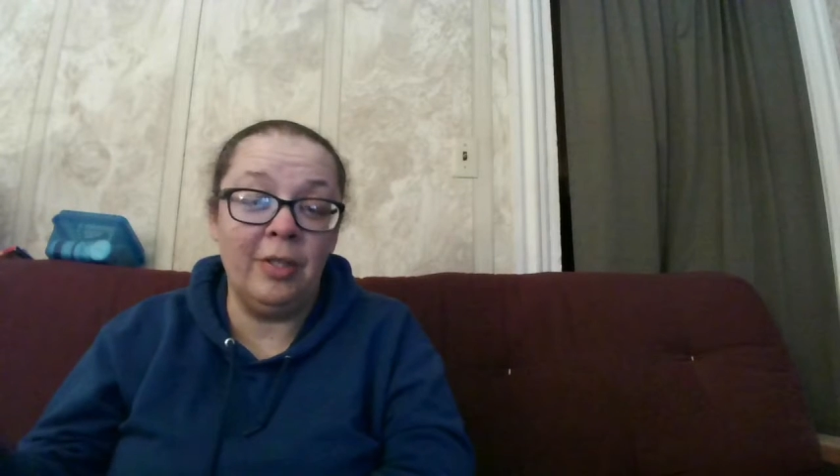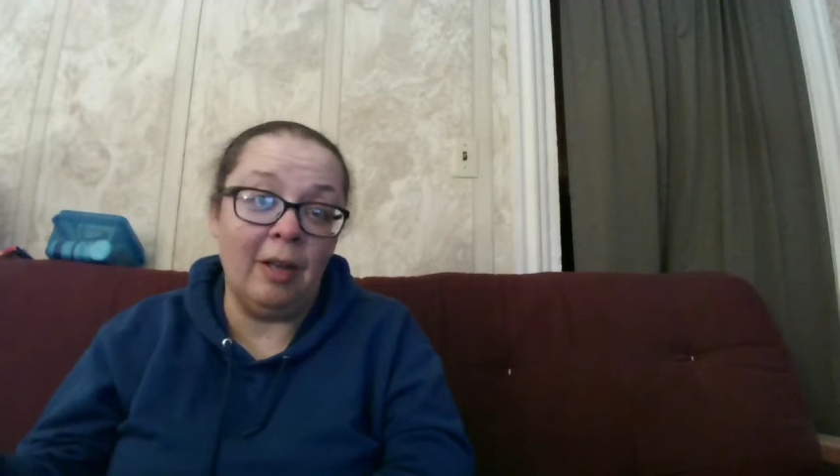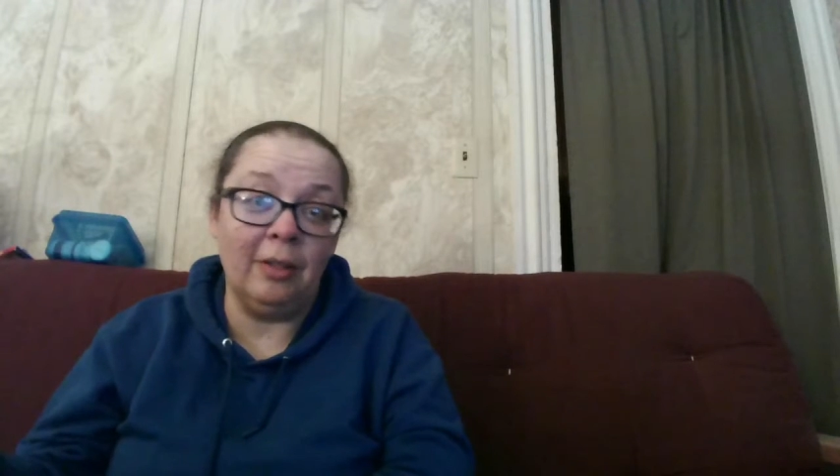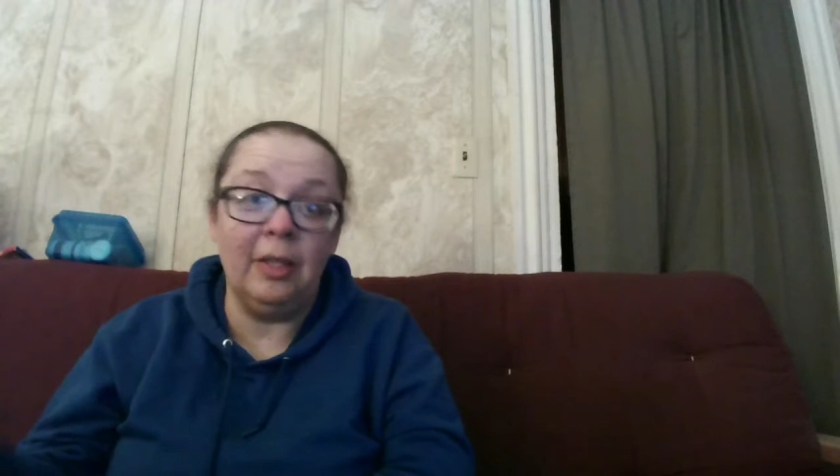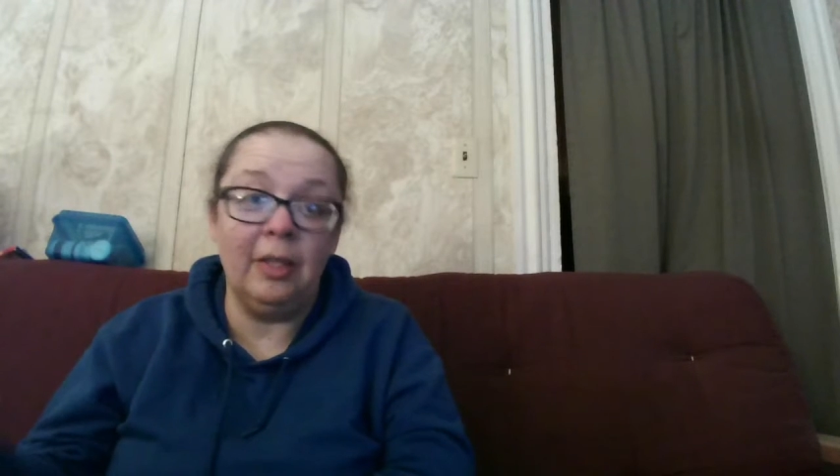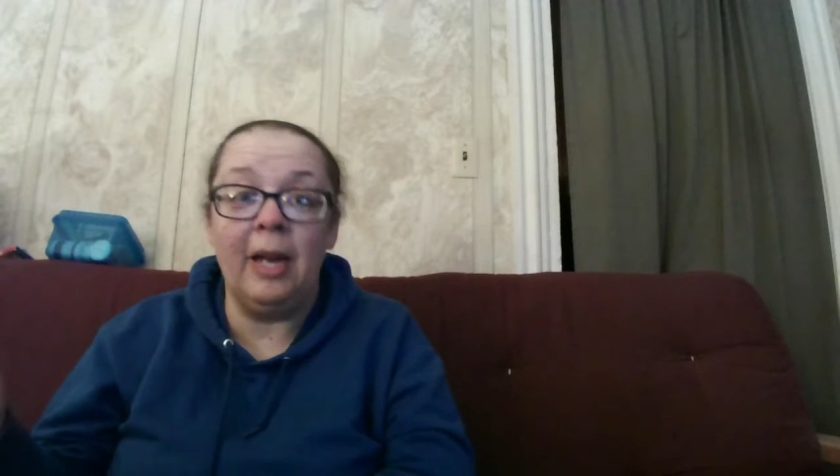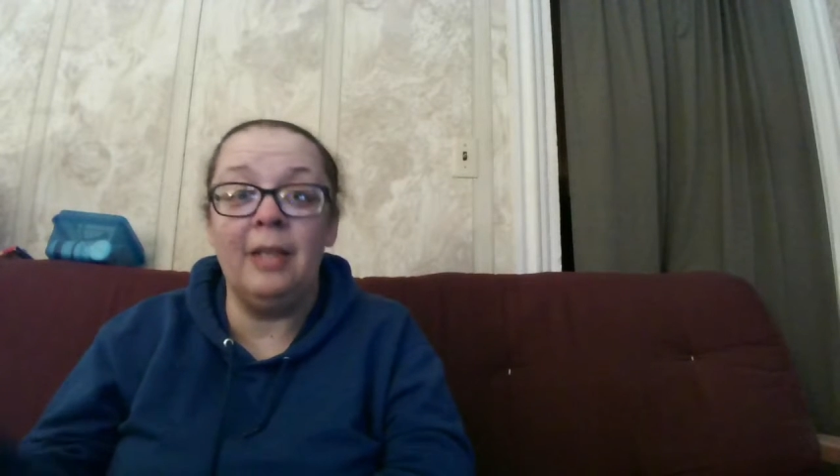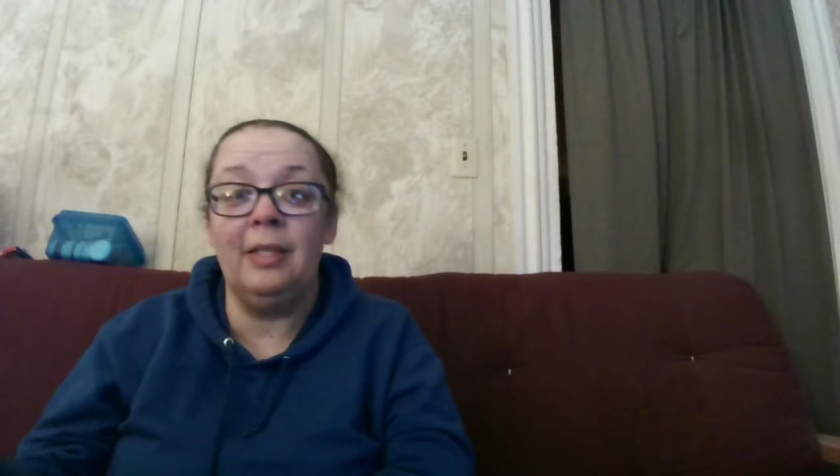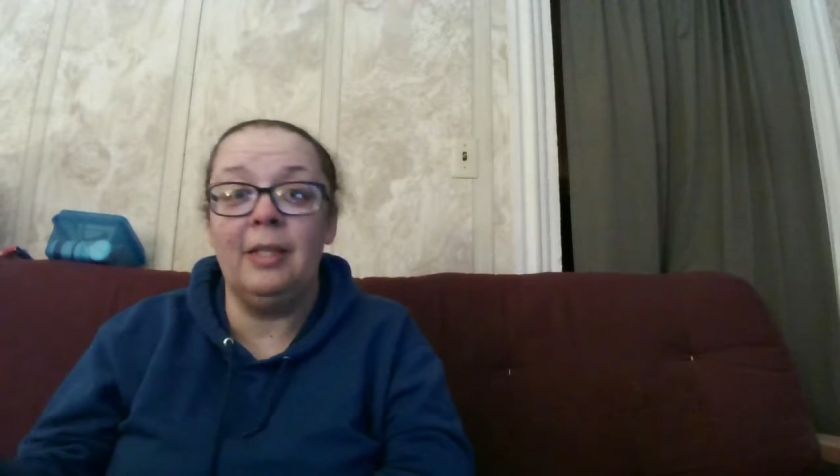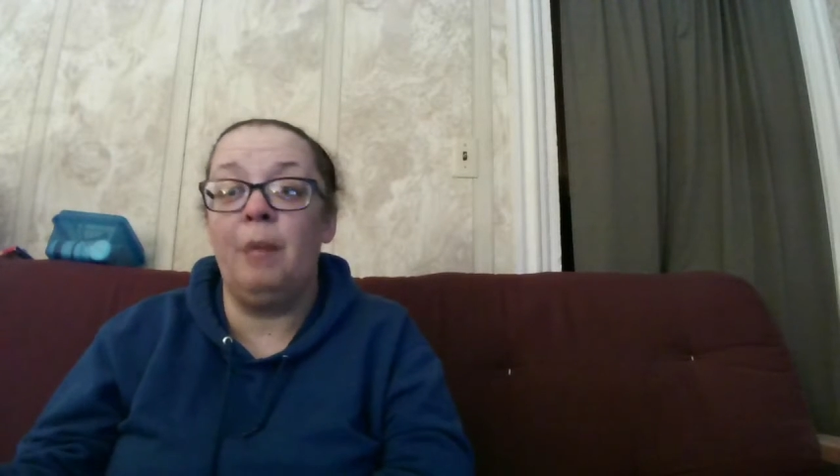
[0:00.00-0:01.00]
sucked, and
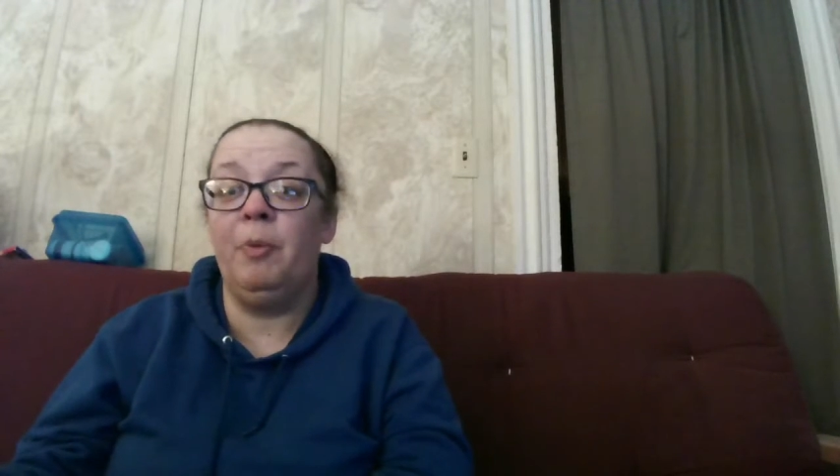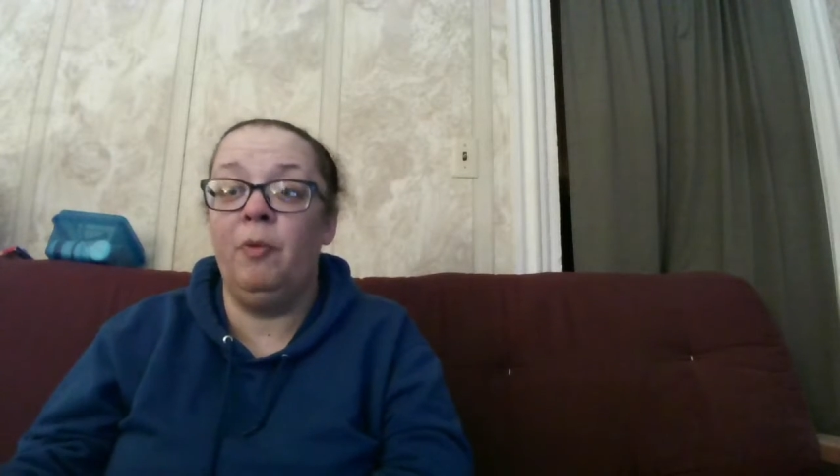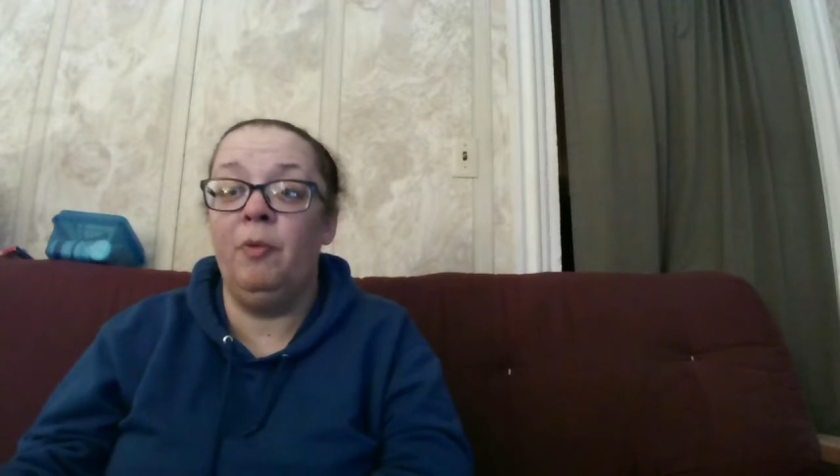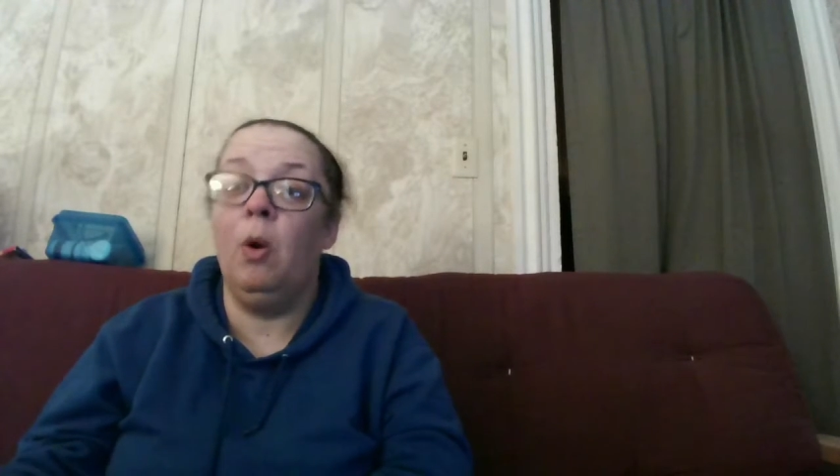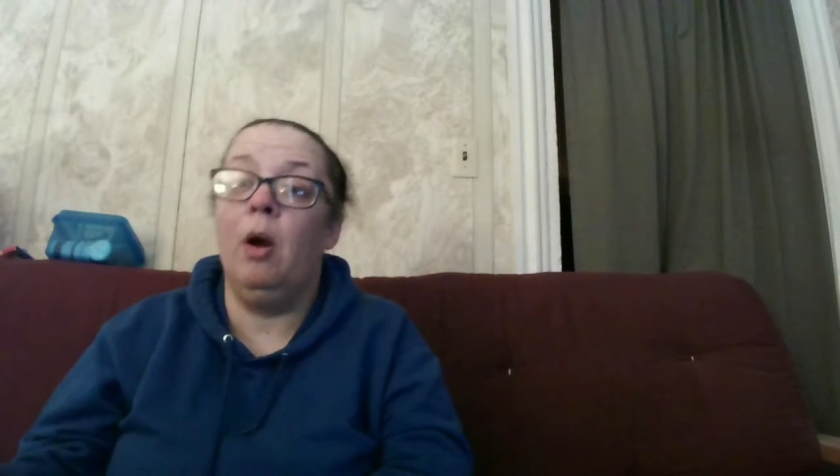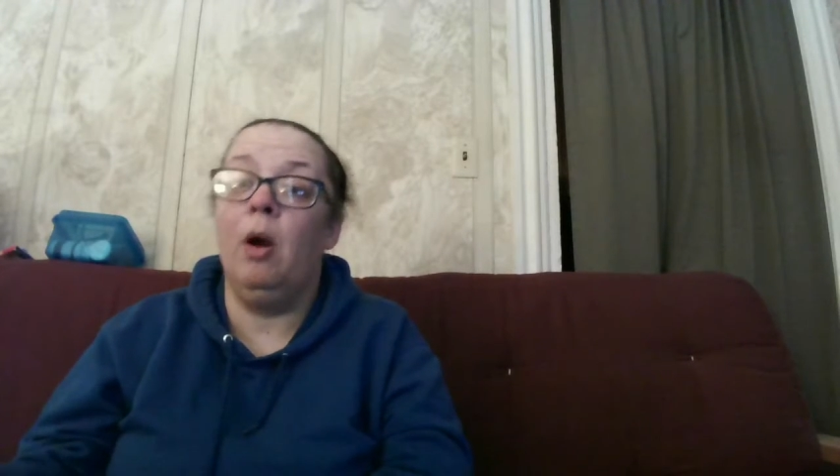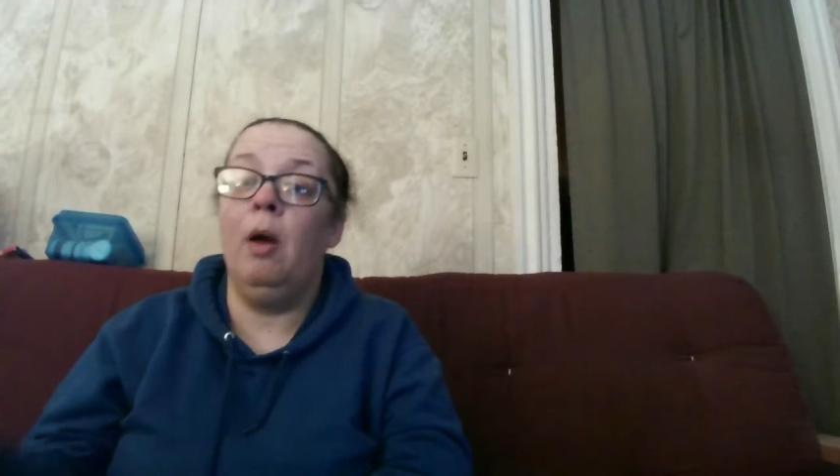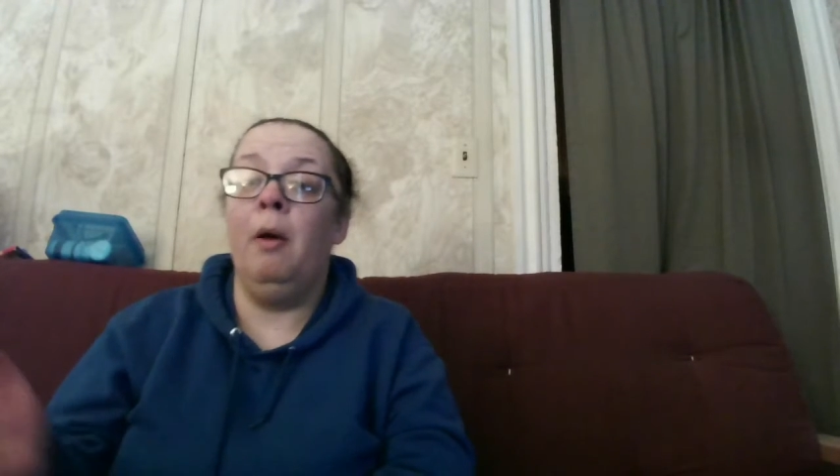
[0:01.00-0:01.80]
I said that before.